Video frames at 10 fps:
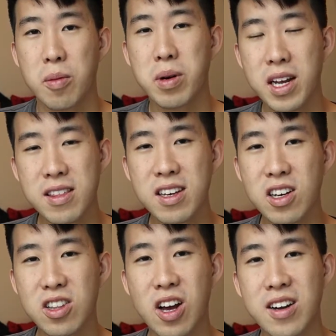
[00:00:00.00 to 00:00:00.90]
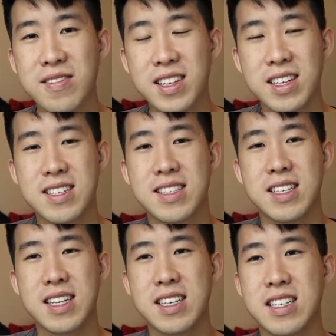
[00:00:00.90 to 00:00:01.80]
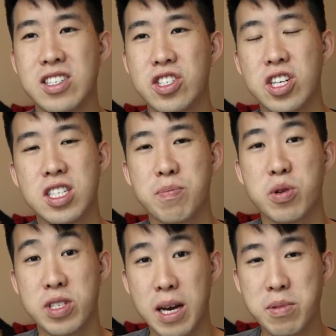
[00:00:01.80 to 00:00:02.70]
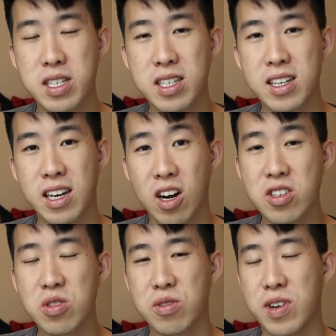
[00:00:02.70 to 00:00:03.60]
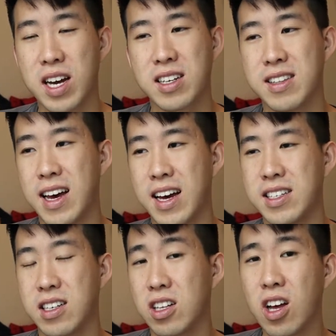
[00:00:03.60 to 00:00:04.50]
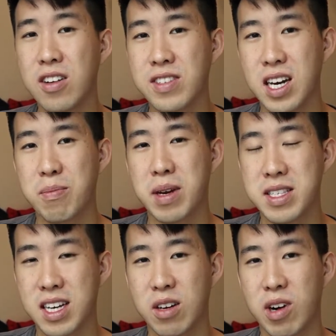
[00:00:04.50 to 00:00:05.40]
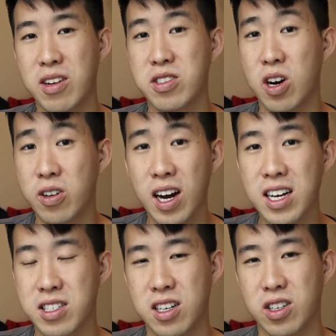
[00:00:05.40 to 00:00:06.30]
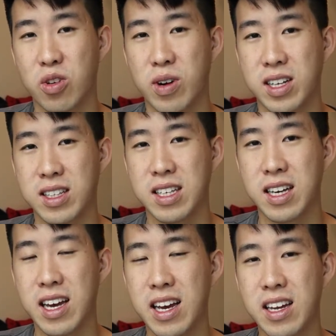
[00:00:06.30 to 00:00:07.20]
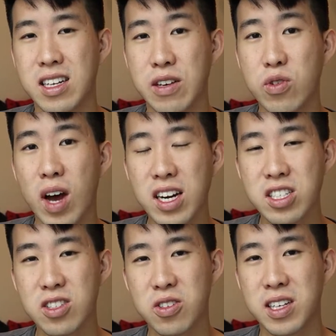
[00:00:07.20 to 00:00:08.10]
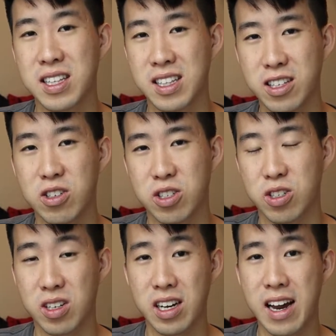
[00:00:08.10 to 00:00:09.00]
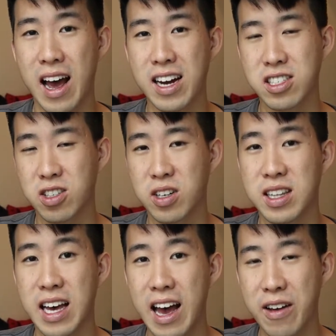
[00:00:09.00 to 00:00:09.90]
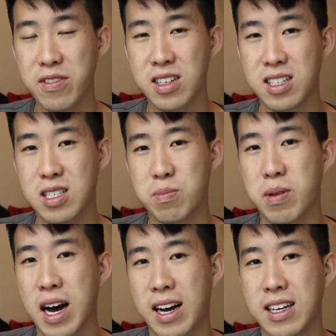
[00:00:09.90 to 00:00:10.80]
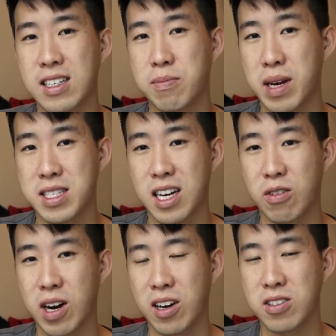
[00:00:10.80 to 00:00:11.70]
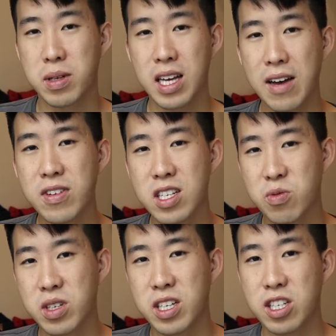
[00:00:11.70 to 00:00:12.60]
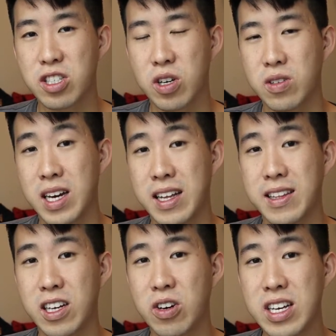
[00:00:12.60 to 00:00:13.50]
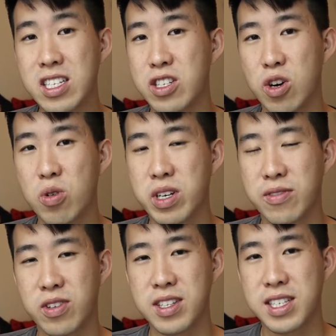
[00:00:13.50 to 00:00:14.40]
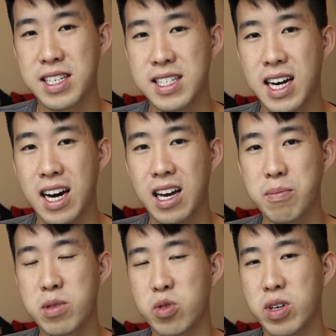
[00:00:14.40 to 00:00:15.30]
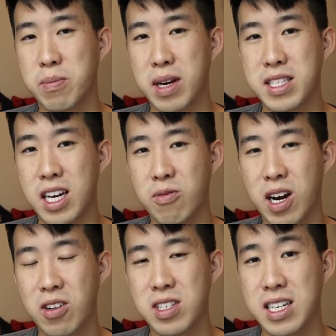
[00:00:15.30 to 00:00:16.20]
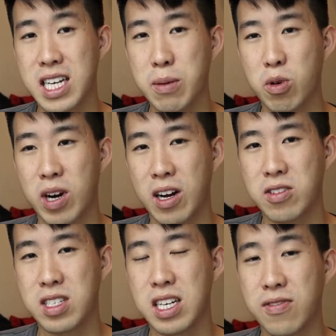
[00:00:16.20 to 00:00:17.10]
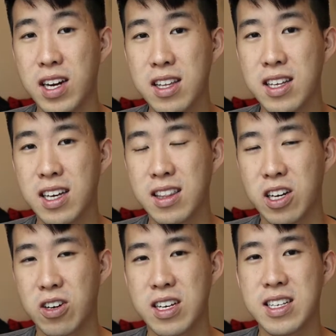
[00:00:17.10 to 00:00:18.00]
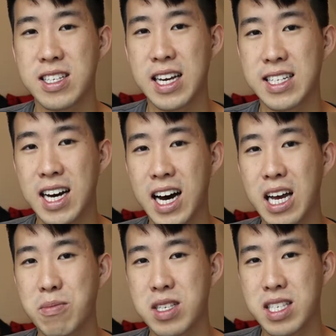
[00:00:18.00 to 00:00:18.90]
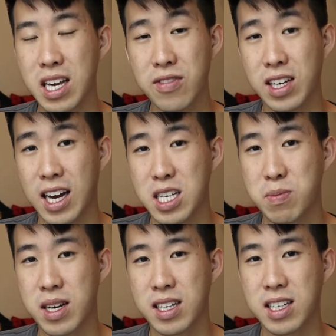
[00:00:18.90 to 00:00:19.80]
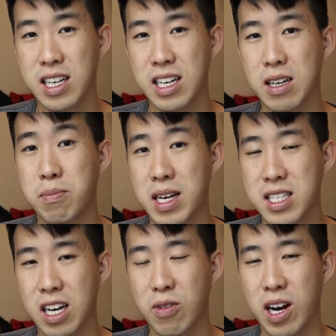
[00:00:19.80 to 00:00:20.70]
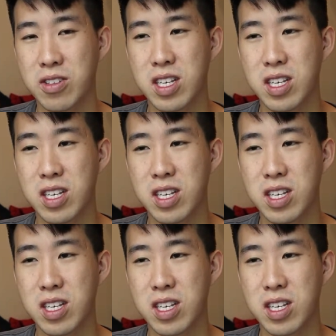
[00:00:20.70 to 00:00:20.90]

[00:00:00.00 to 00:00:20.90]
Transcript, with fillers: But I think a lot of this is just perception and also a fact that a lot of time bedside rounds are not done correctly. And if you actually look at the literature and actually look at the evidence behind bedside rounds, the evidence really does show that there is no difference in time between bedside rounds and table rounds. And if anything, there is a time saving aspect in bedside rounds.